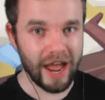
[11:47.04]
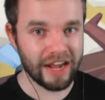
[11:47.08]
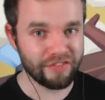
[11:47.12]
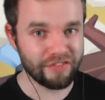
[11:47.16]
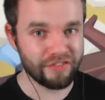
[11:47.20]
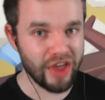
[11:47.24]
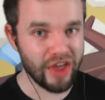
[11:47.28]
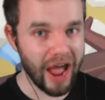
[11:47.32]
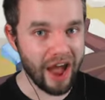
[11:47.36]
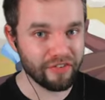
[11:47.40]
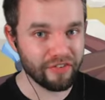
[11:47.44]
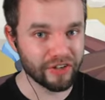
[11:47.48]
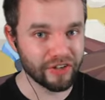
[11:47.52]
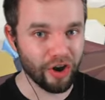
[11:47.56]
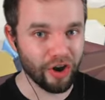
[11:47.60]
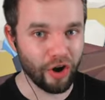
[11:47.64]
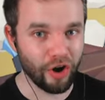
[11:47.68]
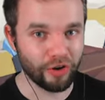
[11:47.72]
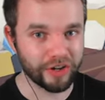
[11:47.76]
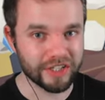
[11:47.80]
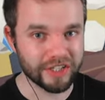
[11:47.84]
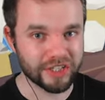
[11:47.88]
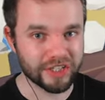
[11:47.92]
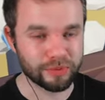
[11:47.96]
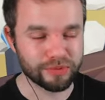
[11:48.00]
if you haven't
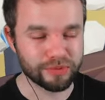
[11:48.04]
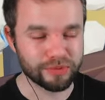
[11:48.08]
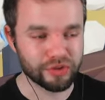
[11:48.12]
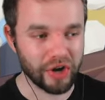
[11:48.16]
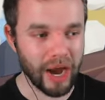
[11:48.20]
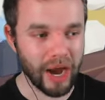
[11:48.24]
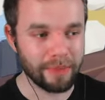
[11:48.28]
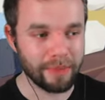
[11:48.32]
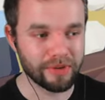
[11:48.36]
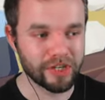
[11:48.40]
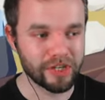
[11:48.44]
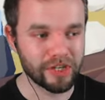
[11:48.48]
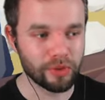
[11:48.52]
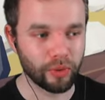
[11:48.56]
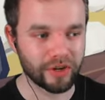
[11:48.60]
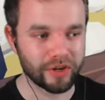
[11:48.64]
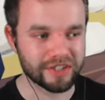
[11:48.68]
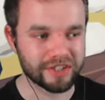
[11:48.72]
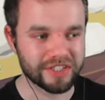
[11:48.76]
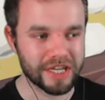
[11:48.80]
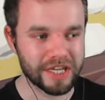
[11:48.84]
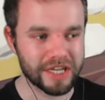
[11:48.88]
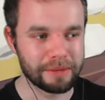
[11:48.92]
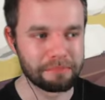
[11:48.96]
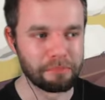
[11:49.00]
already subscribed and you want
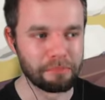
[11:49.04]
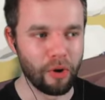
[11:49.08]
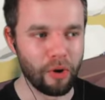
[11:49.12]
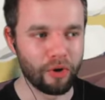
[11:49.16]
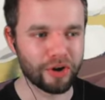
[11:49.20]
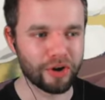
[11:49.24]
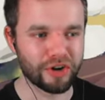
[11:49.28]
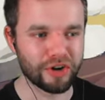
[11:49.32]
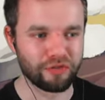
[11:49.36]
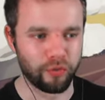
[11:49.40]
to see more